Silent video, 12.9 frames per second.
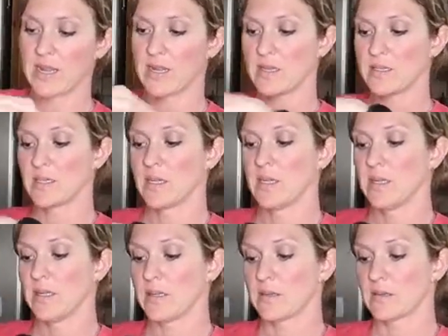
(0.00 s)
and
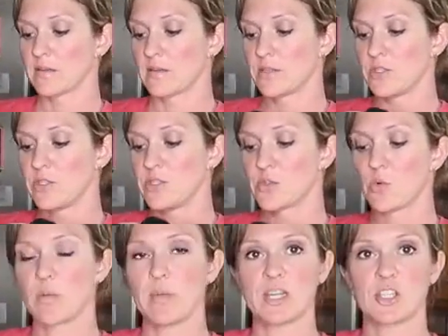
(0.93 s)
you just
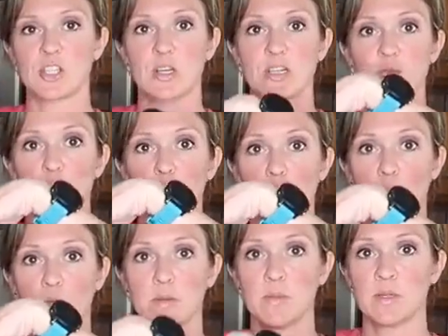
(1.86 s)
wanna make sure it's
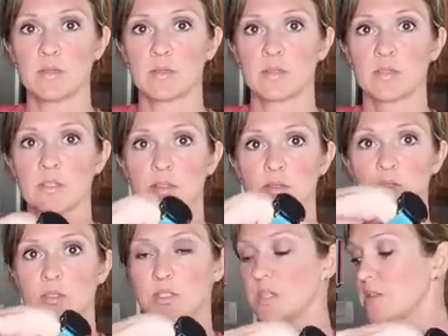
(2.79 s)
warm
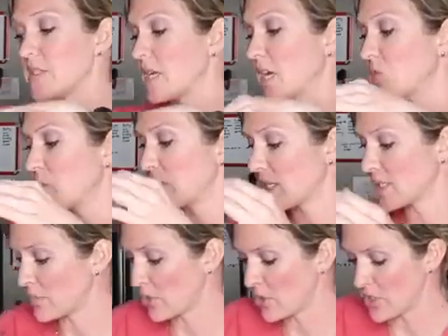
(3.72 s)
to the touch but
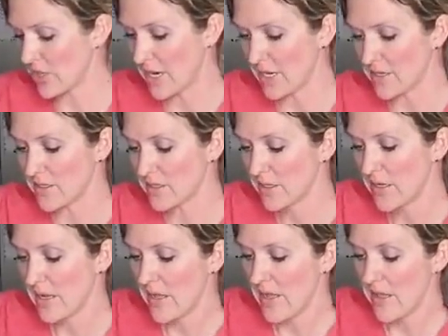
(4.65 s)
doesn't burn your hand.
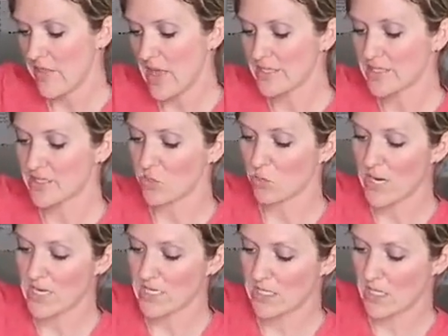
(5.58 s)
And that's the
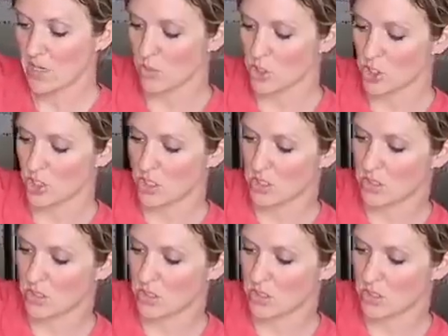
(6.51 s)
right temperature